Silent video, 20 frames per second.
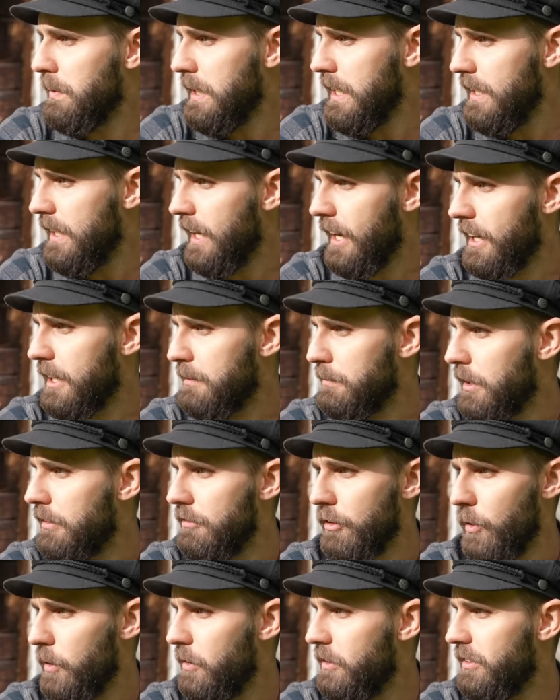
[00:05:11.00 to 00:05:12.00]
me and my
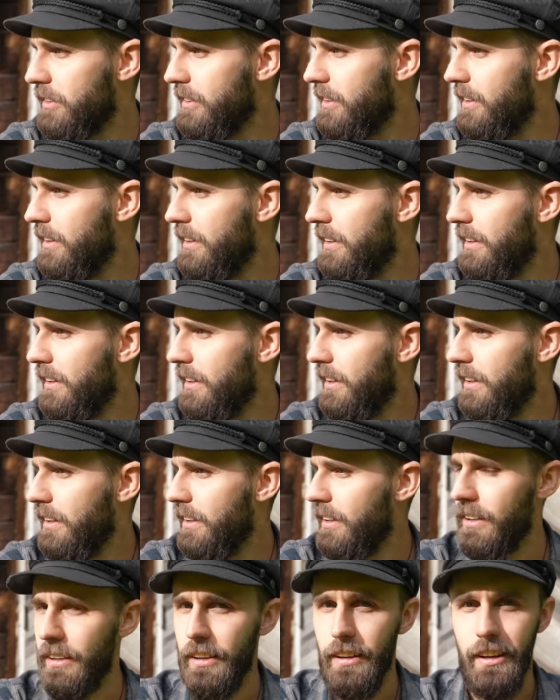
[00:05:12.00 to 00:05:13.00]
voice.
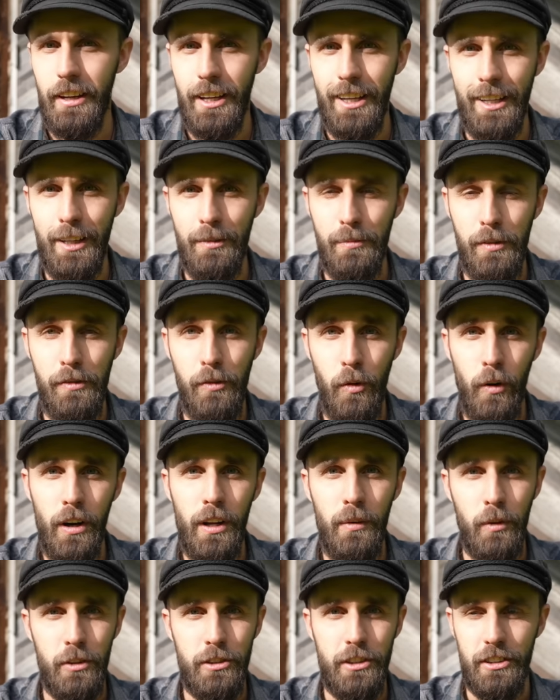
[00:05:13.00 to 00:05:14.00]
Before,
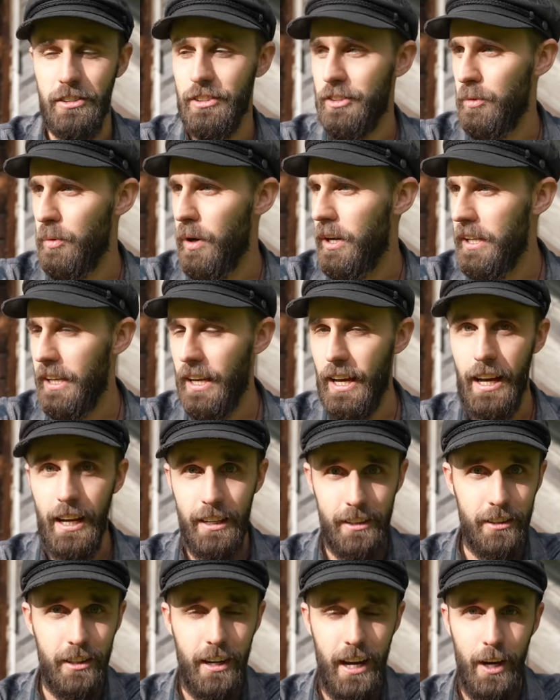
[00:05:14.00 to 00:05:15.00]
he was just running
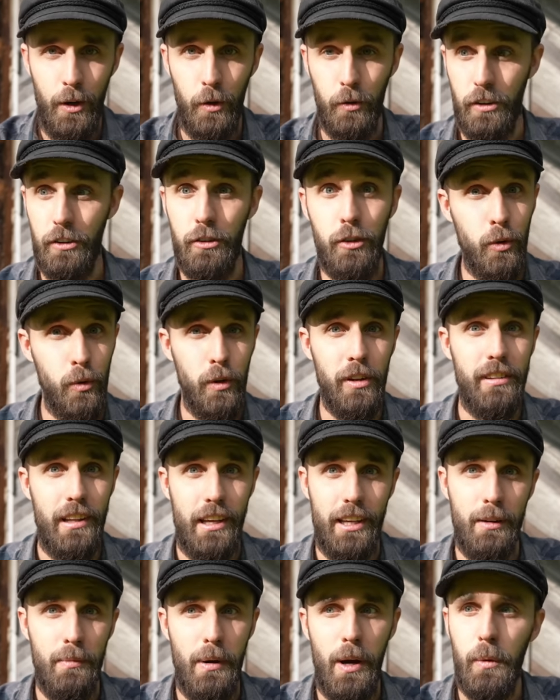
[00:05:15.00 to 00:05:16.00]
under the house as soon as
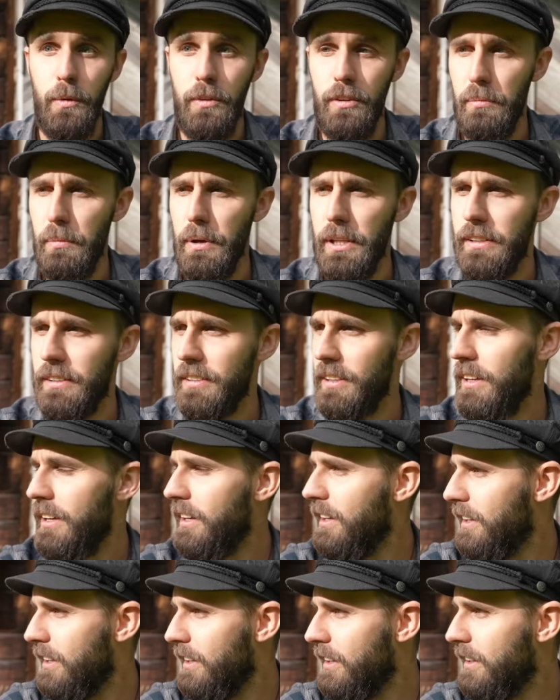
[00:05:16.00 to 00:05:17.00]
I came out. But
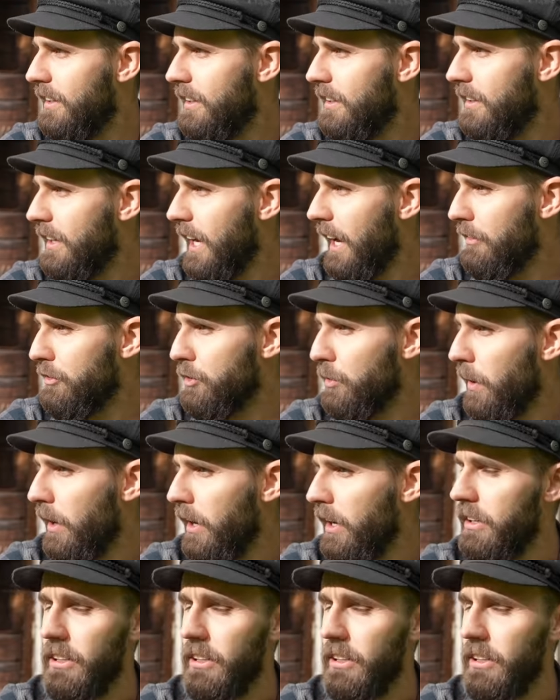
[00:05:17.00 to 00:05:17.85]
after a while,